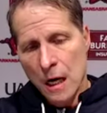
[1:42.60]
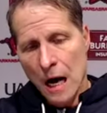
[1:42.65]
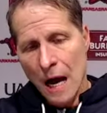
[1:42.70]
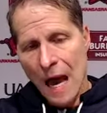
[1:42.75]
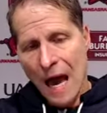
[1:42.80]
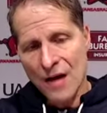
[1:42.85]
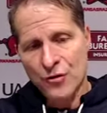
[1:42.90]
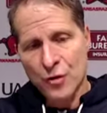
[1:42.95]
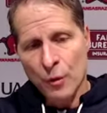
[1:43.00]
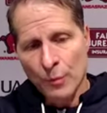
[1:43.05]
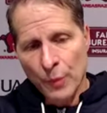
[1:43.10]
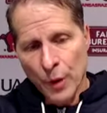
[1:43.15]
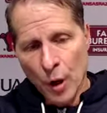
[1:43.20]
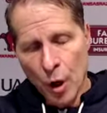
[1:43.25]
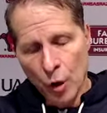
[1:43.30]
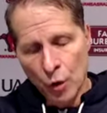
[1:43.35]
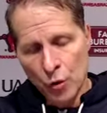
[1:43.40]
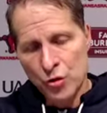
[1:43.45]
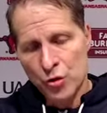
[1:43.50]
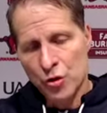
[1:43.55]
as
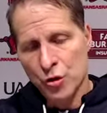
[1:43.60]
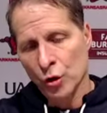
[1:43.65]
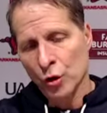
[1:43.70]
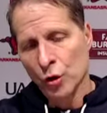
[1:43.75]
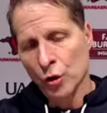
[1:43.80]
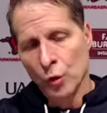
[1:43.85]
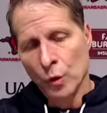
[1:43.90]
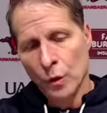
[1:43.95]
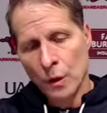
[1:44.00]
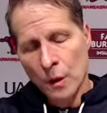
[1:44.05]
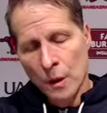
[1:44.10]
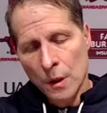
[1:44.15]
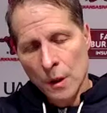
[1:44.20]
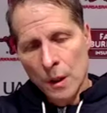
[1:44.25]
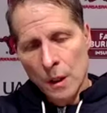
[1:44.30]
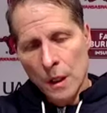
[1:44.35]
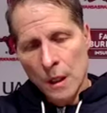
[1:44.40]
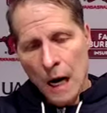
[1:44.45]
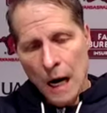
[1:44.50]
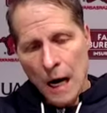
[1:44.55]
opposed to,
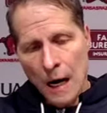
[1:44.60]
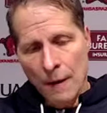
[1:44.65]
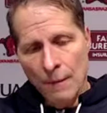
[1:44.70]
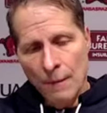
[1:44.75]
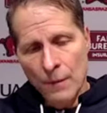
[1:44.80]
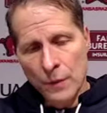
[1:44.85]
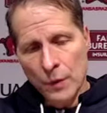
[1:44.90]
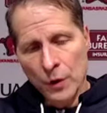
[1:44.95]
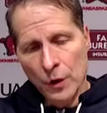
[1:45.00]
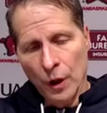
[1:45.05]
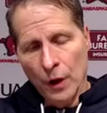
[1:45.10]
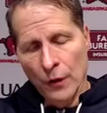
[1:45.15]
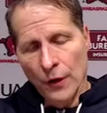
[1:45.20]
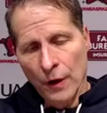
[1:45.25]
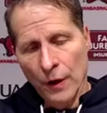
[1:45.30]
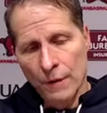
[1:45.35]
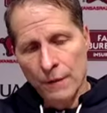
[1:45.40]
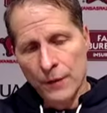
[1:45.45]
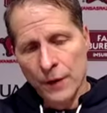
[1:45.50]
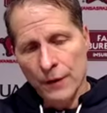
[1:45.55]
you know,
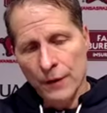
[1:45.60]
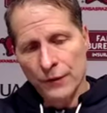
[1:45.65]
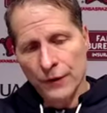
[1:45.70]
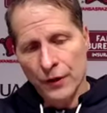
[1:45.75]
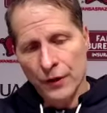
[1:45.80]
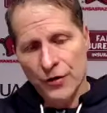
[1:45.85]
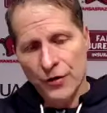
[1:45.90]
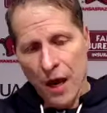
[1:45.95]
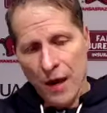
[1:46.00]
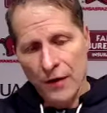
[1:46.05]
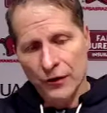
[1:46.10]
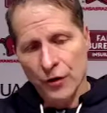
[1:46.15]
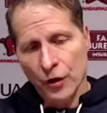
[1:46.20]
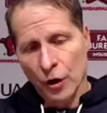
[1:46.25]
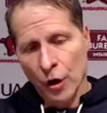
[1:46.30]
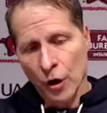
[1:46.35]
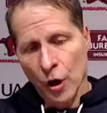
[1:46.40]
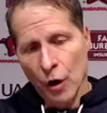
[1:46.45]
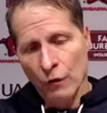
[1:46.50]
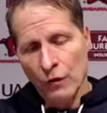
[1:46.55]
the 10
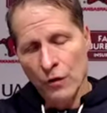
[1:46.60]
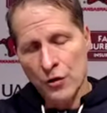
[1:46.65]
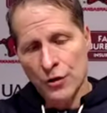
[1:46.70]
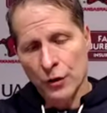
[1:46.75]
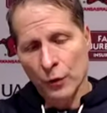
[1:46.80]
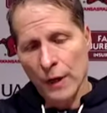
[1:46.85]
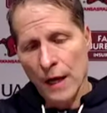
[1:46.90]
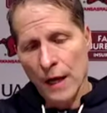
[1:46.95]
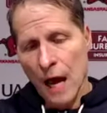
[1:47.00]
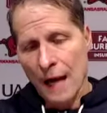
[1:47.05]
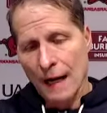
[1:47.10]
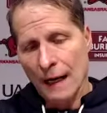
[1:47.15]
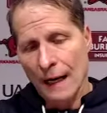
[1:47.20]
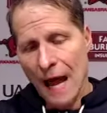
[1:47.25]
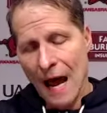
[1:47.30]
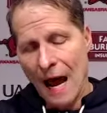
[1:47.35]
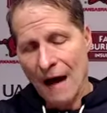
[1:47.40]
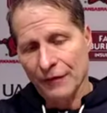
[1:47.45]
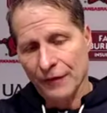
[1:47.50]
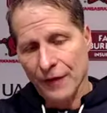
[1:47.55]
turnovers that we had at
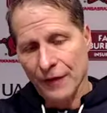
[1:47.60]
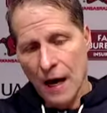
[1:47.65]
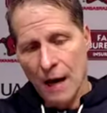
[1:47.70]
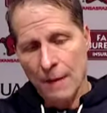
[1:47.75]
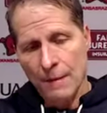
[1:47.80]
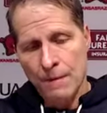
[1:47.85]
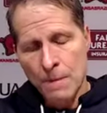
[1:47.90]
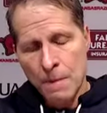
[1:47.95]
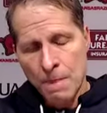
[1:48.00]
halftime.